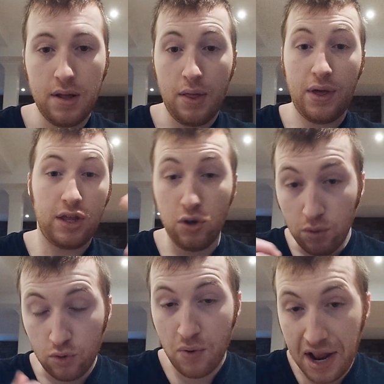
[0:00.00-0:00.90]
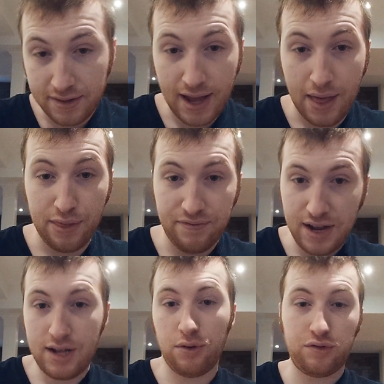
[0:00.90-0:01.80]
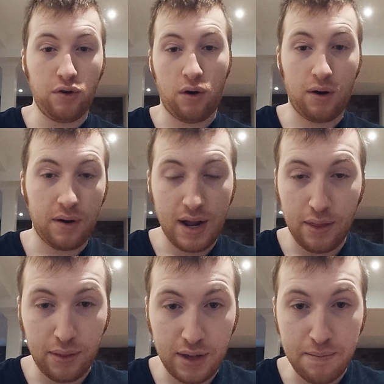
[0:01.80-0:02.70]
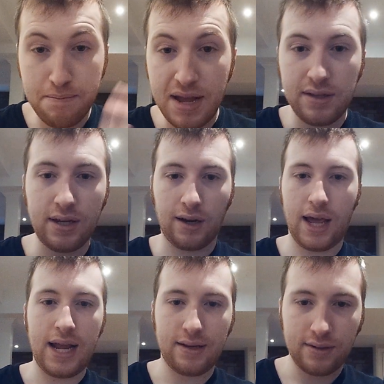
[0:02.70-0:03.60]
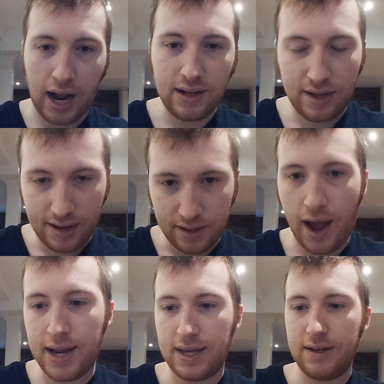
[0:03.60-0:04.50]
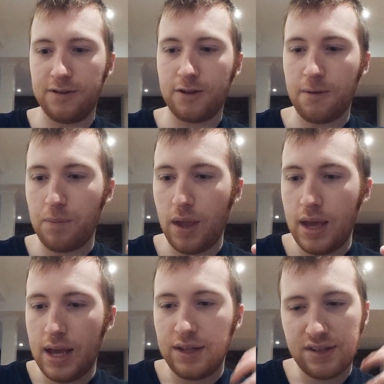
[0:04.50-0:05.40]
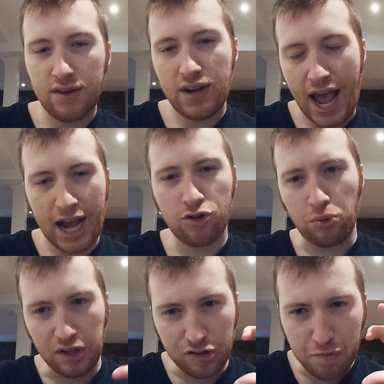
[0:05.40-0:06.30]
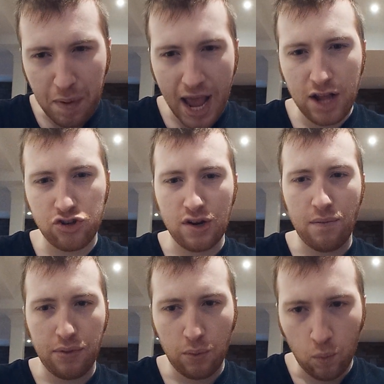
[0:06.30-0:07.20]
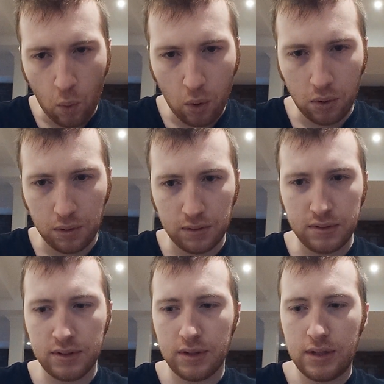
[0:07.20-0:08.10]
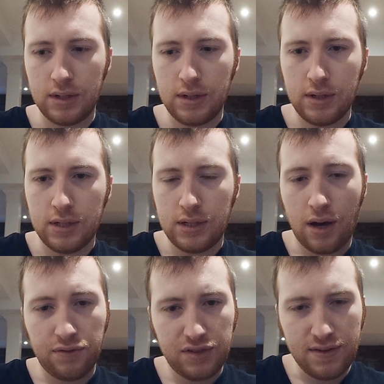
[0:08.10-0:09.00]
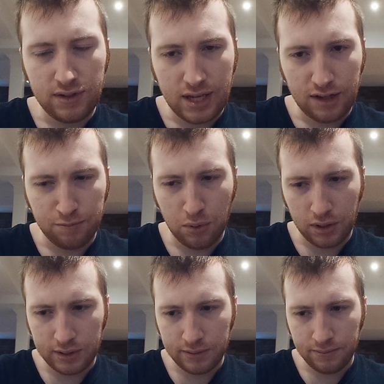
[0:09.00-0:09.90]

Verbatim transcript: that you would rent at the video store in the mid to late nineteen nineties. Instead of an actual expansion of the world of Stephen King's book.